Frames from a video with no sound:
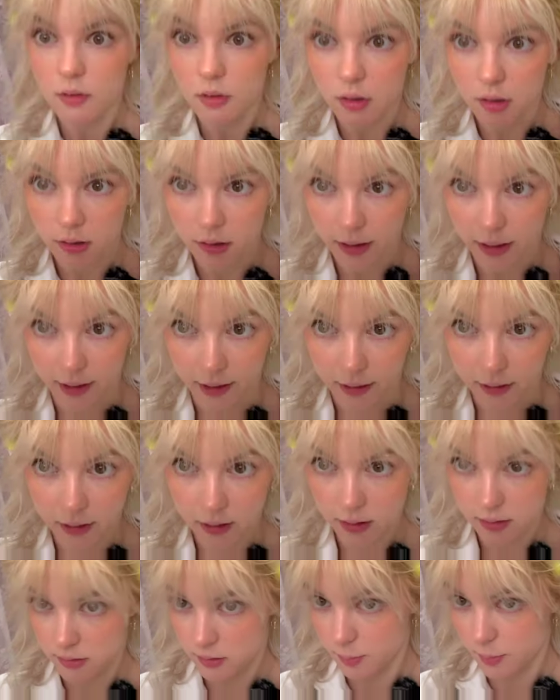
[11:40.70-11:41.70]
Okay,
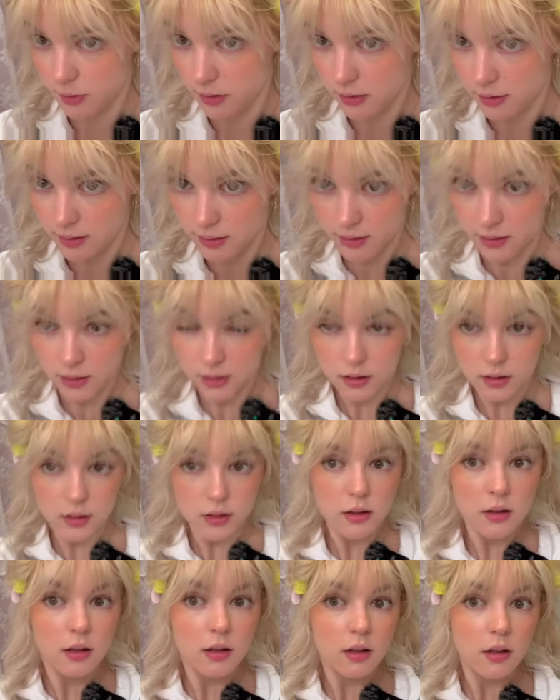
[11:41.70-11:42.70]
it's been like
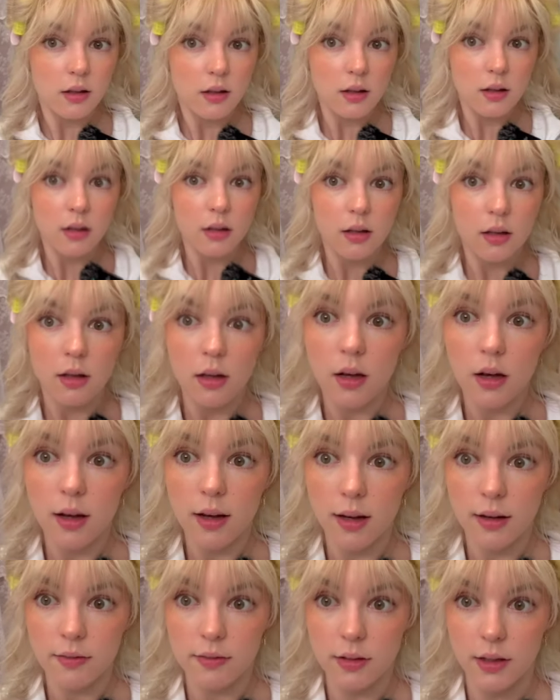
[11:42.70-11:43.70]
a
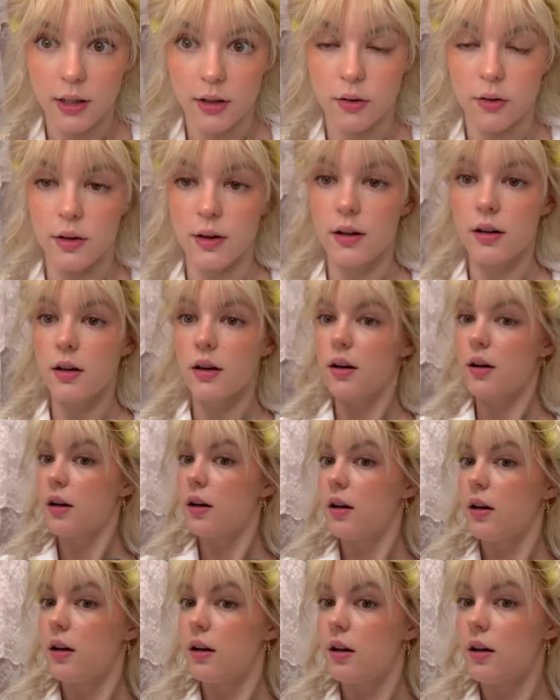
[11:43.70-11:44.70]
half an hour.
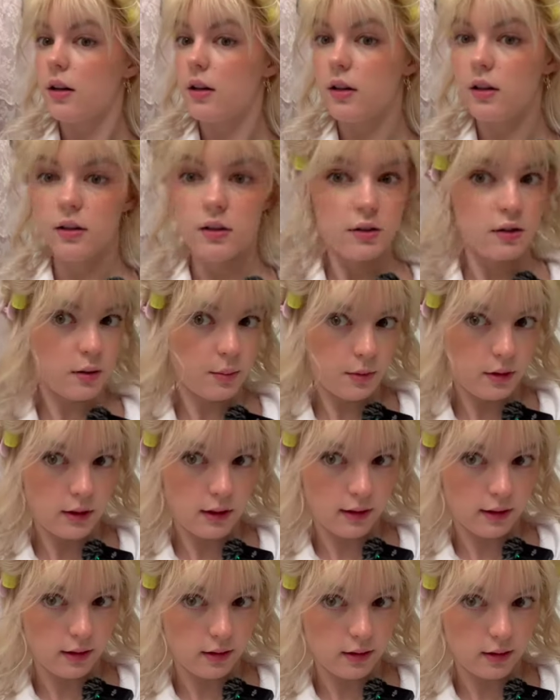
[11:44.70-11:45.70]
So I'm gonna
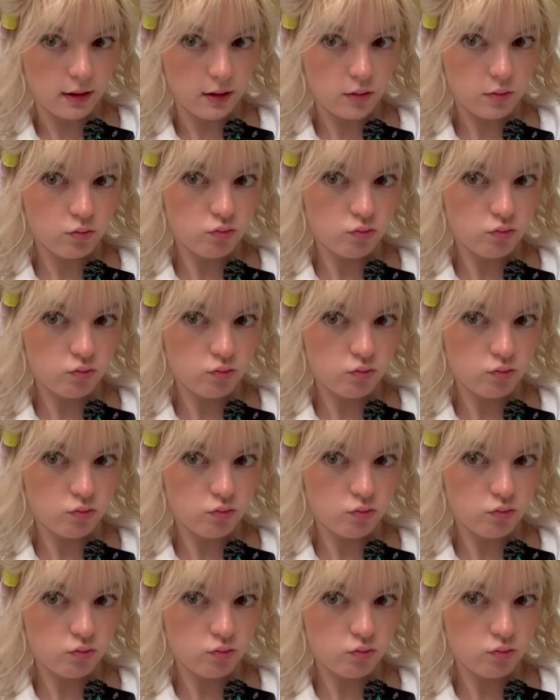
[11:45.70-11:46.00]
take these out.